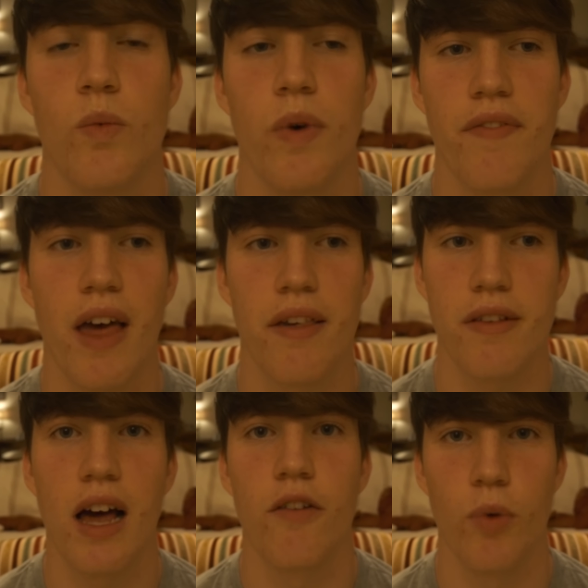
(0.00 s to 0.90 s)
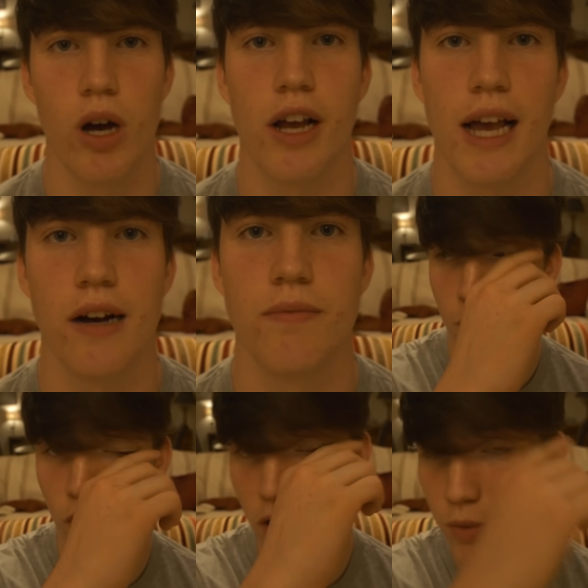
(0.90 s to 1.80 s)
with that style of workout.
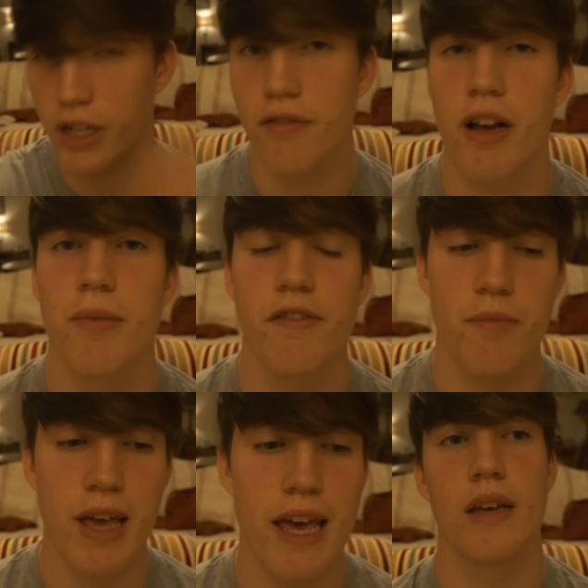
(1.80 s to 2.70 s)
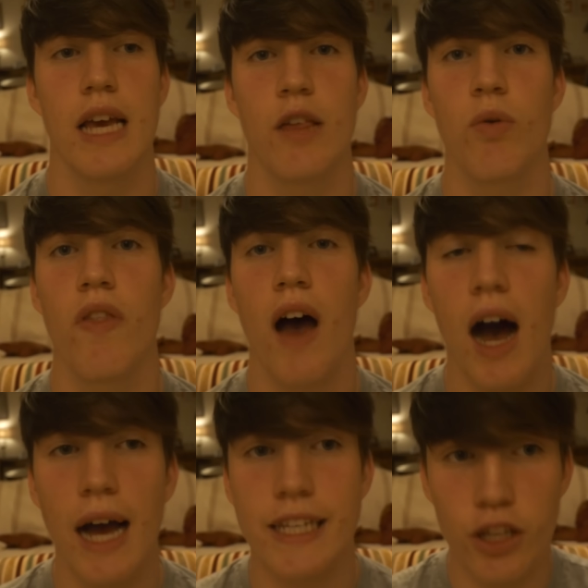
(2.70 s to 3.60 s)
The program which I'd recommend from here, it's one that
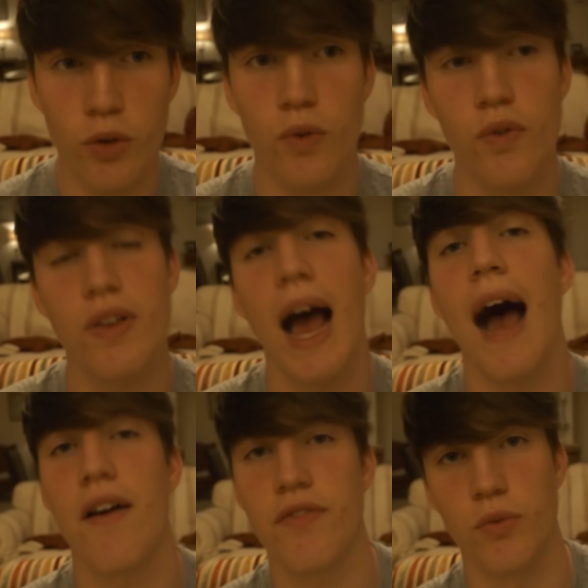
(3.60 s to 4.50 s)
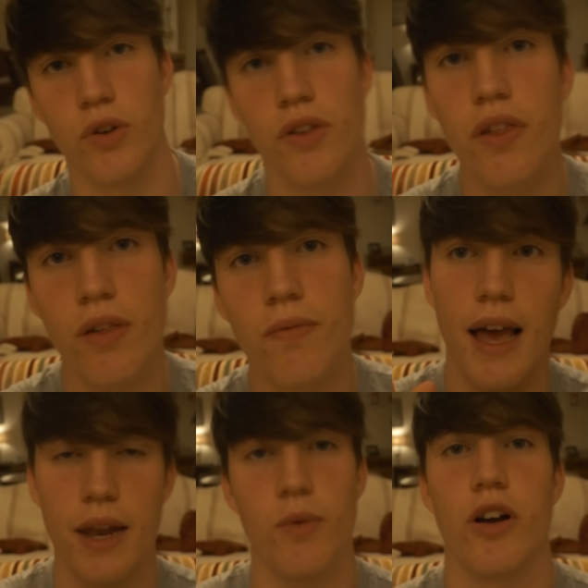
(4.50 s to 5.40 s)
I used afterwards
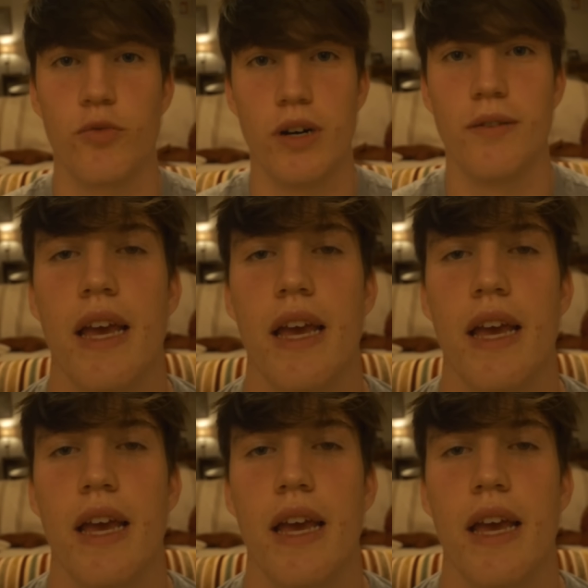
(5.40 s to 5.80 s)
and it worked well.